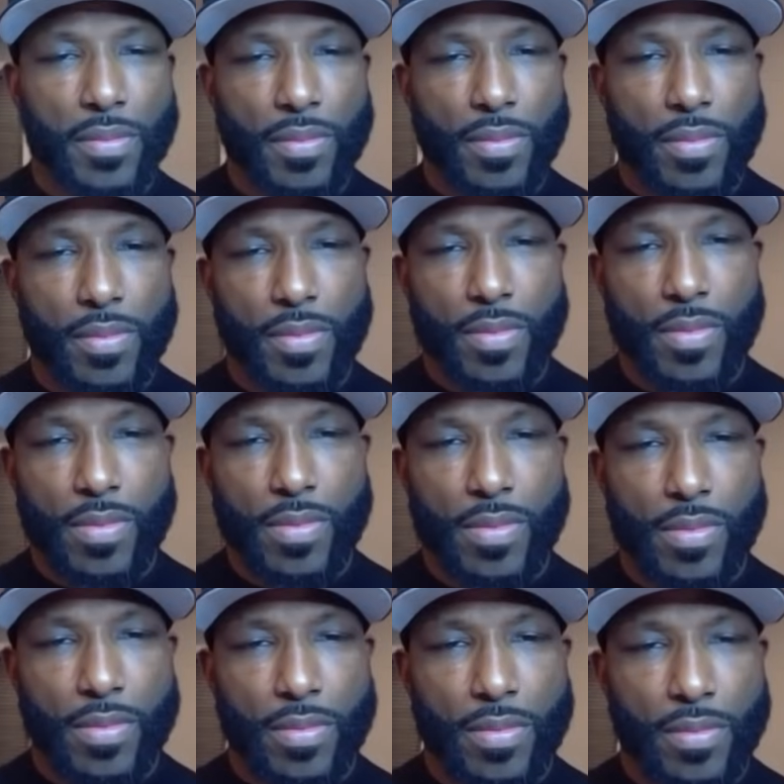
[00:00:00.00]

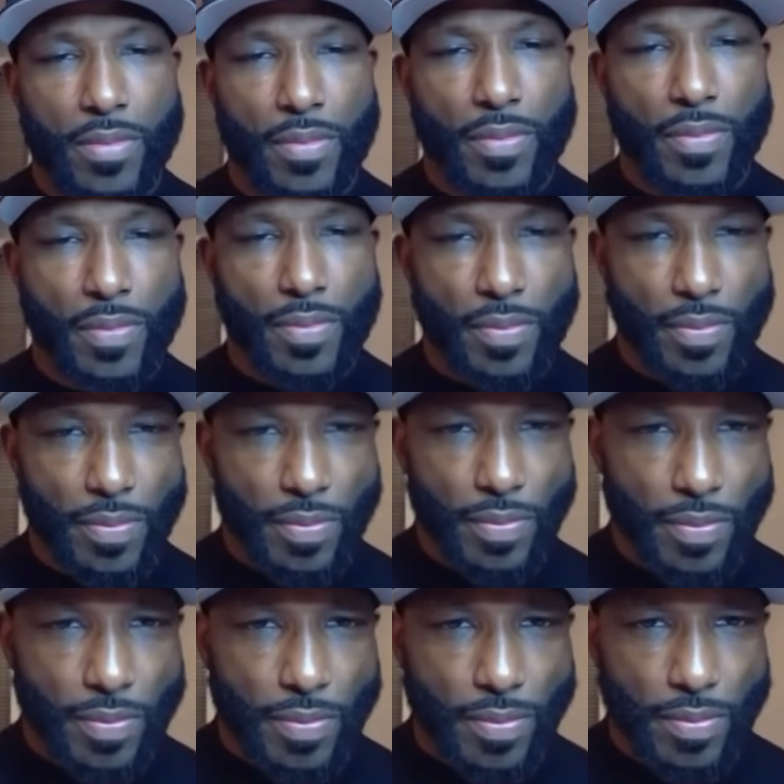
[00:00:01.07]

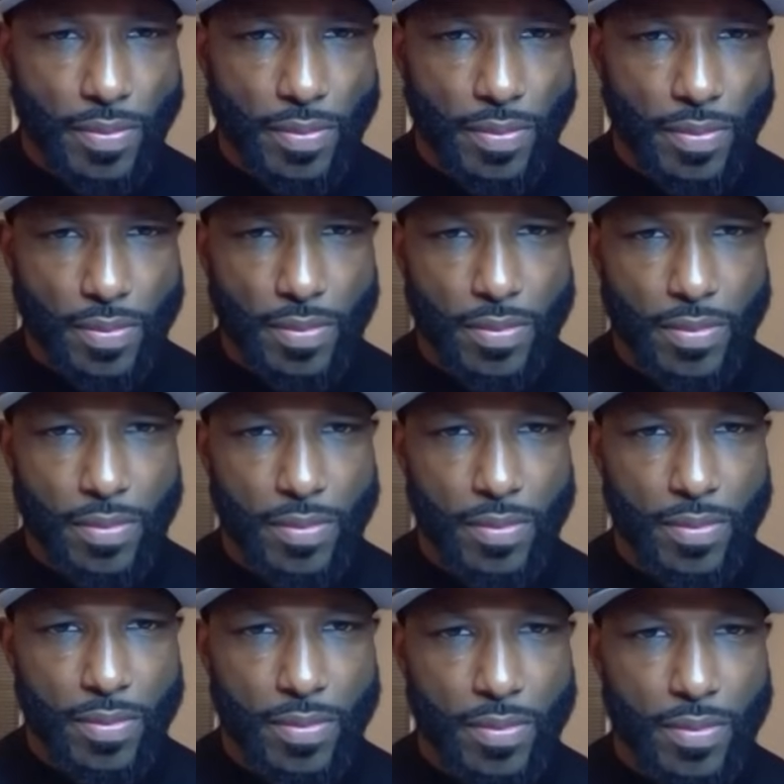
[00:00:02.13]

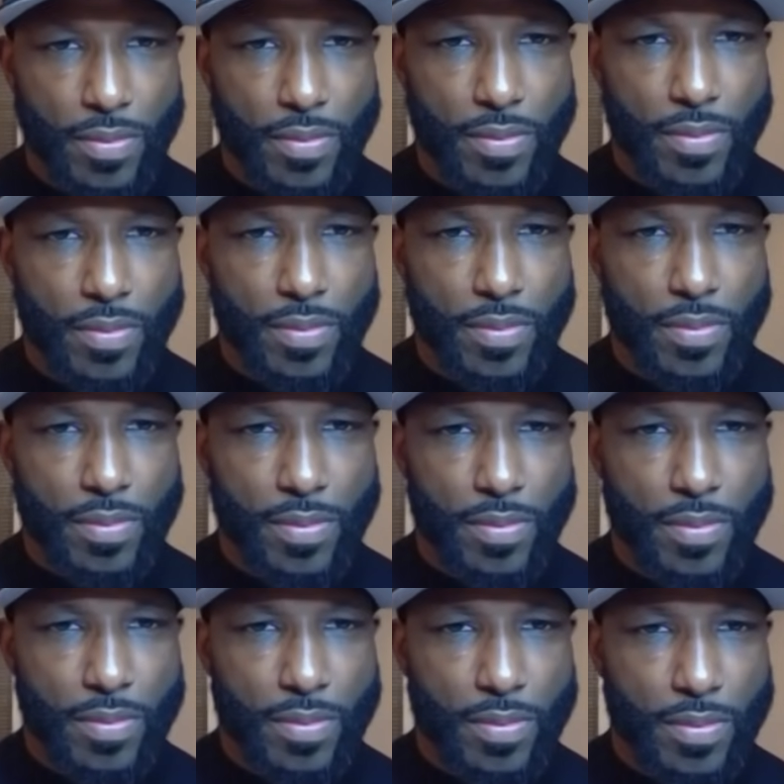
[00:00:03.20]

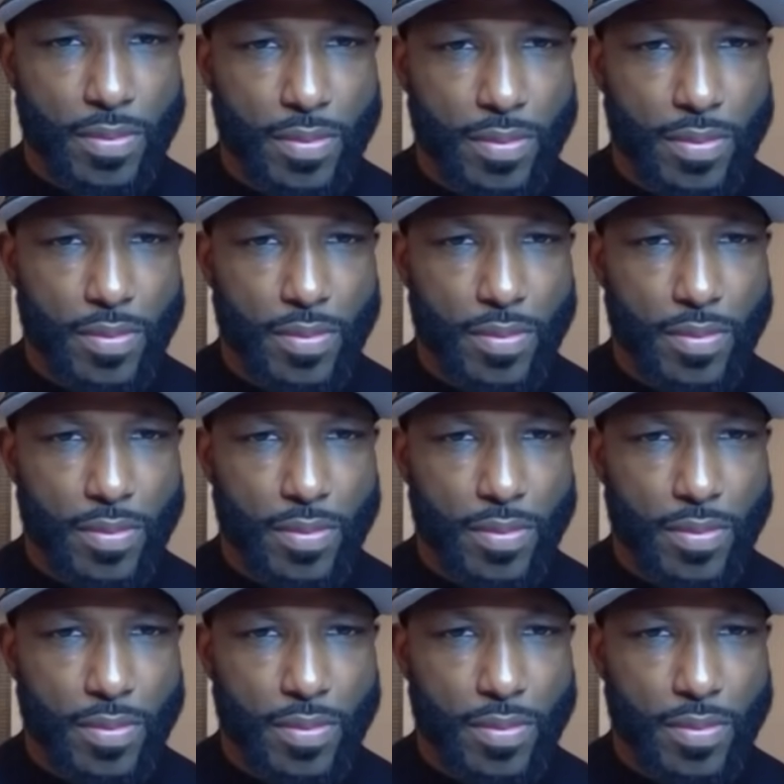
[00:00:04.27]
(not speaking)